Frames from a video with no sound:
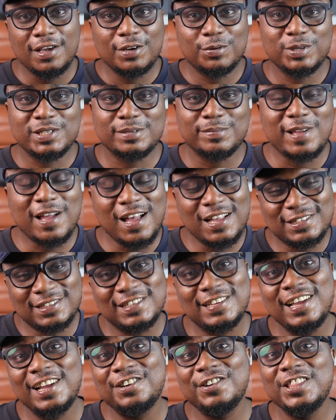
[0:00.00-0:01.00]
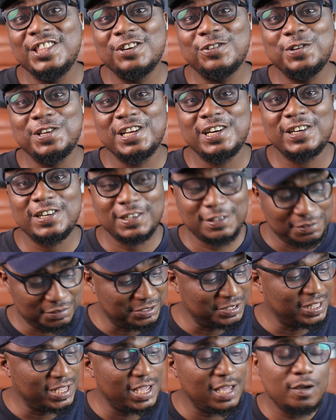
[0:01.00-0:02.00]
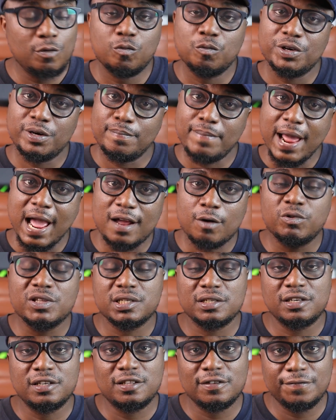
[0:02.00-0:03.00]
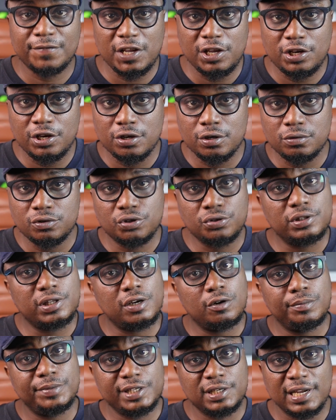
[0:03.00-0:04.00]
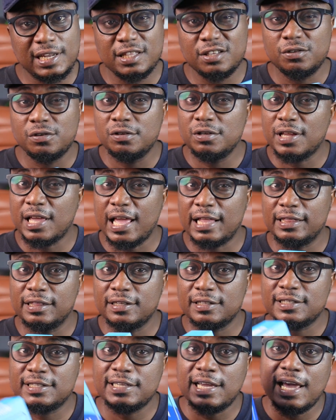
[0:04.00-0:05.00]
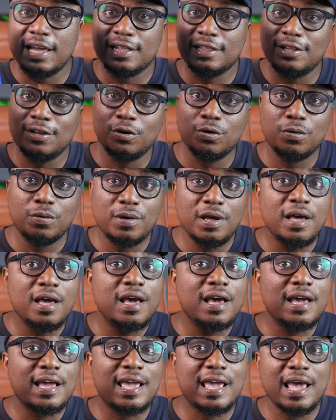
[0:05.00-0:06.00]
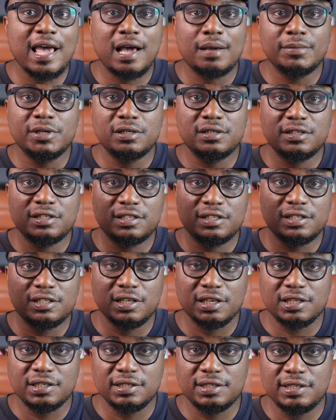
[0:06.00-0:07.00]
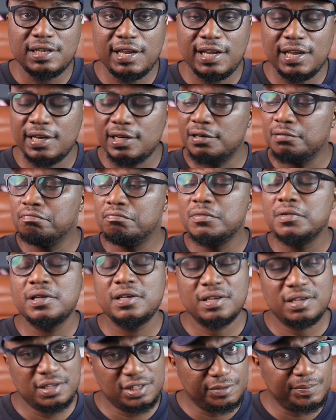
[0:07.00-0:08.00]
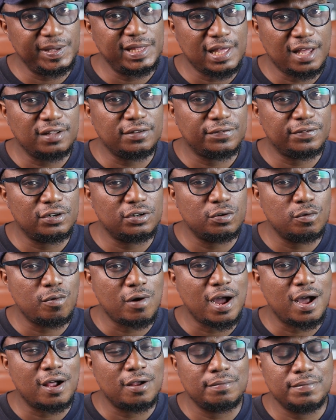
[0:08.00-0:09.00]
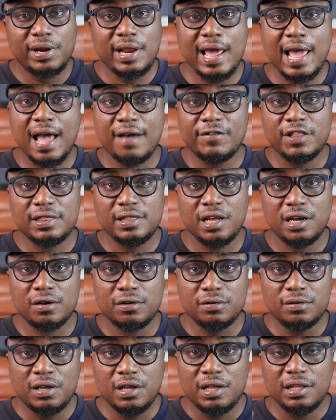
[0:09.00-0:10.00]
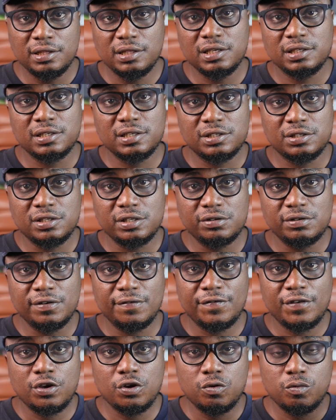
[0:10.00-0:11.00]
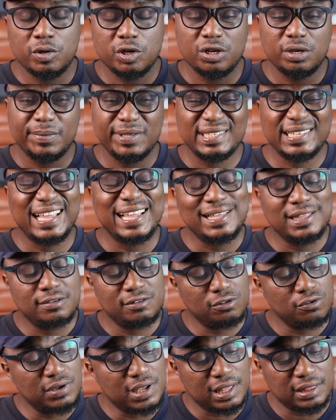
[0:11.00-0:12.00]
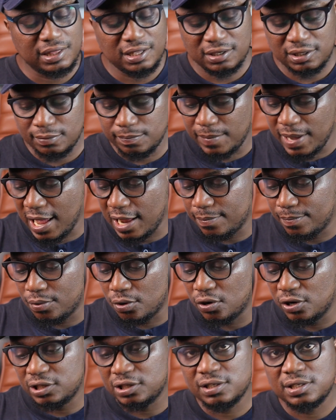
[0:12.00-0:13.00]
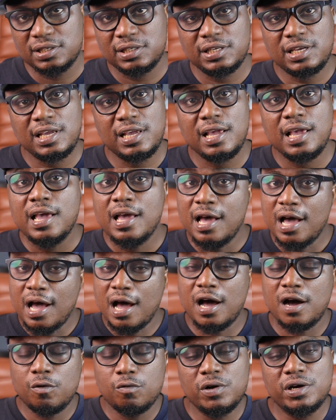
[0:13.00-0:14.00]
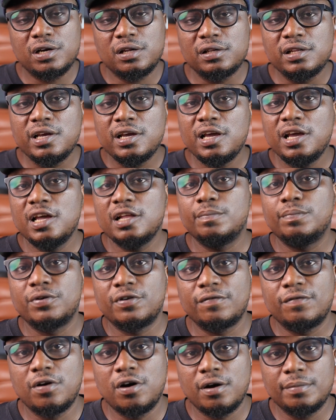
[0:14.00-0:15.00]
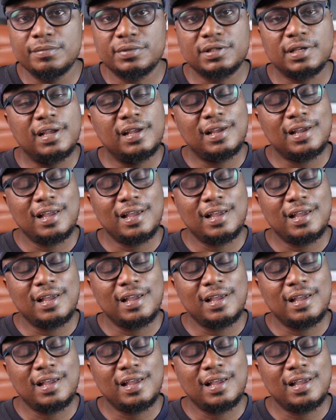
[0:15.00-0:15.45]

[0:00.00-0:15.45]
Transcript: What's up guys, it's henreeneo here. Today we're back with another video. Today we'll be taking a look at the Tecno Camon 16. It's been out for a while, but I have it now. This is the review. We're going to be taking a look at this bad boy to see how well it performs.